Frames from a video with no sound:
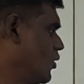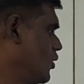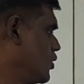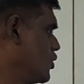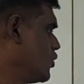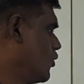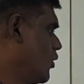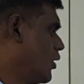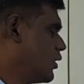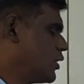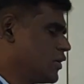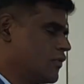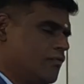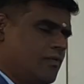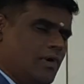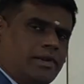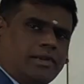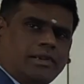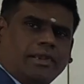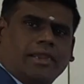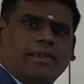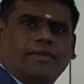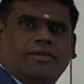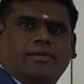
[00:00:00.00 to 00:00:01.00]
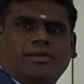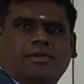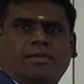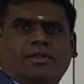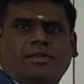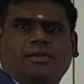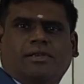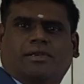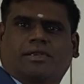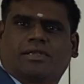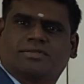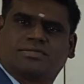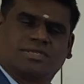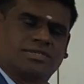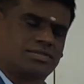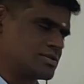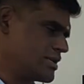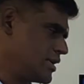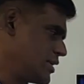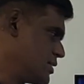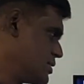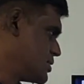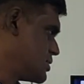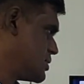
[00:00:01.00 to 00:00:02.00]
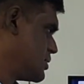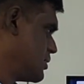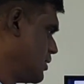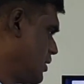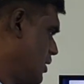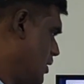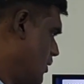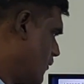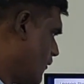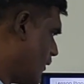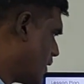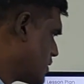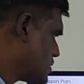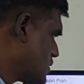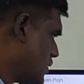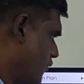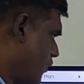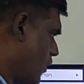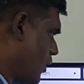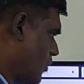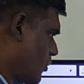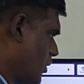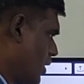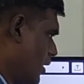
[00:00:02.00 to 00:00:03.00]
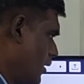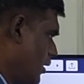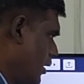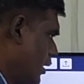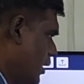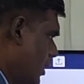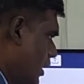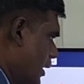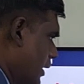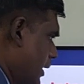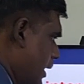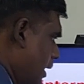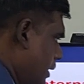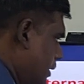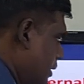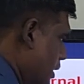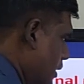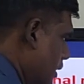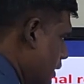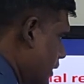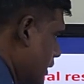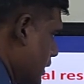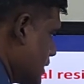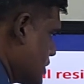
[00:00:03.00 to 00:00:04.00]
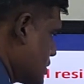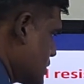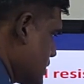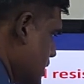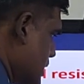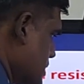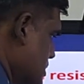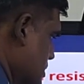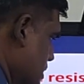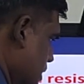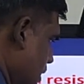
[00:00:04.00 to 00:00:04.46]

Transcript: You want to find internal resistance. What is the formula? Internal resistance